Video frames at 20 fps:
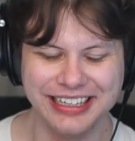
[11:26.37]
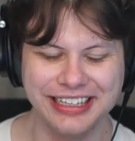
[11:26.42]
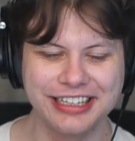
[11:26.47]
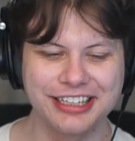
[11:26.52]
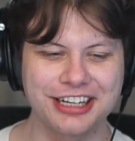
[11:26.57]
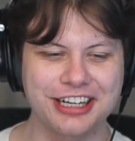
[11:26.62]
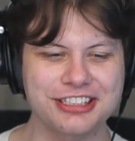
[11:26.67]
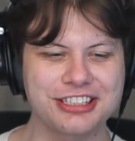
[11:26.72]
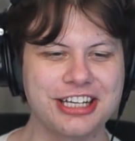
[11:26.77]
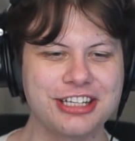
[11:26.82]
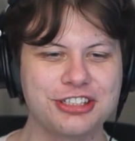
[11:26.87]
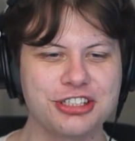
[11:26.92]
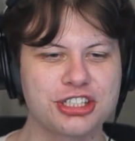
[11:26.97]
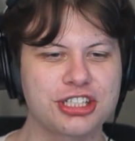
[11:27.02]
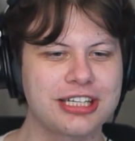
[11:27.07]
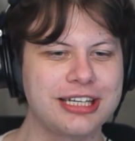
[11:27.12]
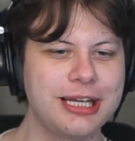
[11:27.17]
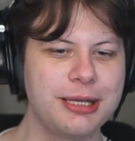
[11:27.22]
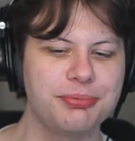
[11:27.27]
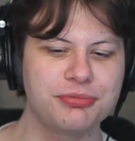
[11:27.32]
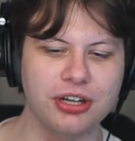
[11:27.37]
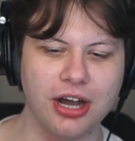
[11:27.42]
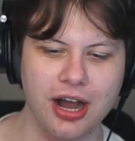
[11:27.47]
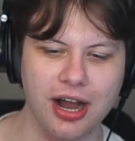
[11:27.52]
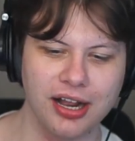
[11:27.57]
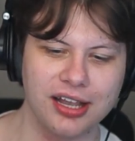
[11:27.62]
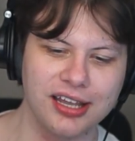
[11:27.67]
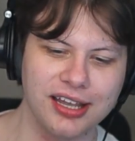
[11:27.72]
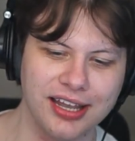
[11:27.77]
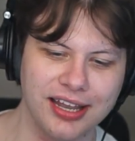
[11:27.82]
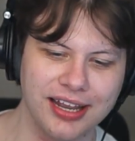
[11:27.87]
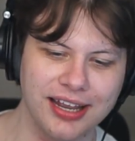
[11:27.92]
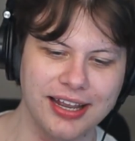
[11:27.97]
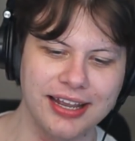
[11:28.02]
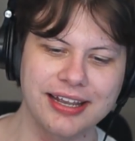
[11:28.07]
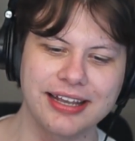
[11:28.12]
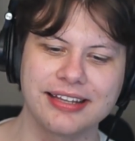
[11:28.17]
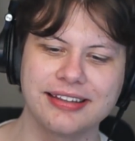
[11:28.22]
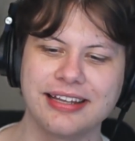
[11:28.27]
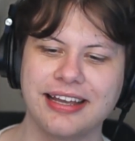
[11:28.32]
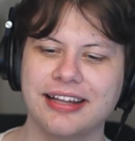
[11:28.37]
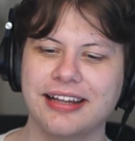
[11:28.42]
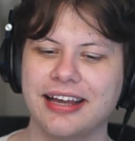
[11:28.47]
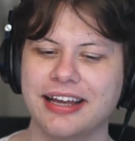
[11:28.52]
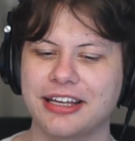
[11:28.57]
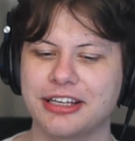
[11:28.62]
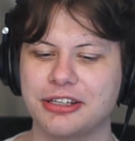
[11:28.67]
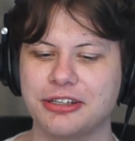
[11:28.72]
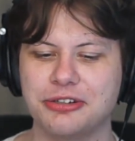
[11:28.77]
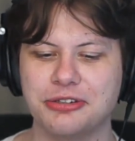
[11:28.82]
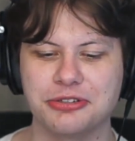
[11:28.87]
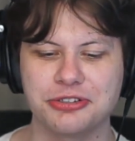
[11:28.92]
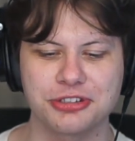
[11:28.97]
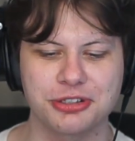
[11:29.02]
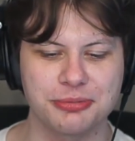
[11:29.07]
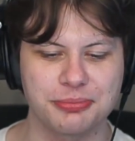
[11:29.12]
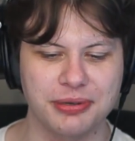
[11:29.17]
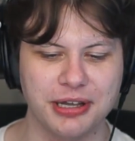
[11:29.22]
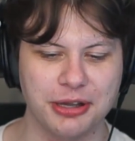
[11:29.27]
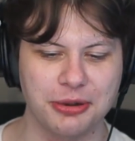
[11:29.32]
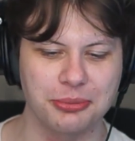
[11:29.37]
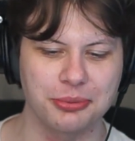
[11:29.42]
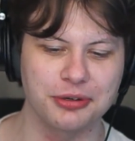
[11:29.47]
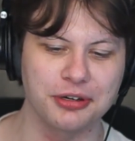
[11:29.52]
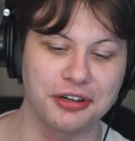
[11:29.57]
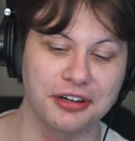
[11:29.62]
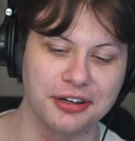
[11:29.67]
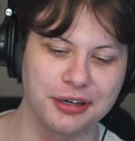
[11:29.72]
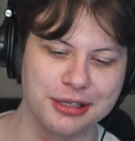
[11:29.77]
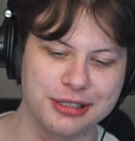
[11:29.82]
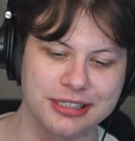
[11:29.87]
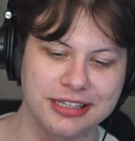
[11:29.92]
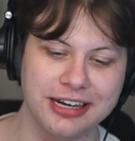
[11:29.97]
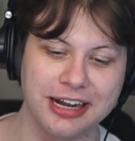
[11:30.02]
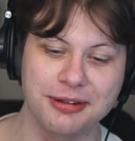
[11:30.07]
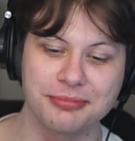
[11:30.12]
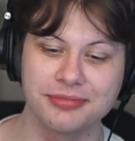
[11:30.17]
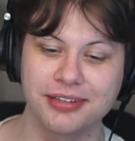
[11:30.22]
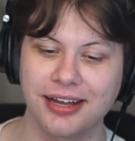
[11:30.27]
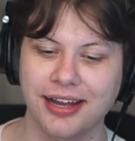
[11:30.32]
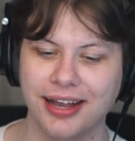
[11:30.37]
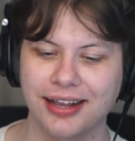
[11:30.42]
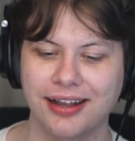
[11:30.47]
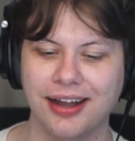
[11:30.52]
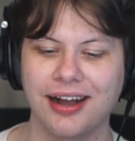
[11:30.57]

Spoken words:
Because they just keep talking and they like use the big words and I'm like,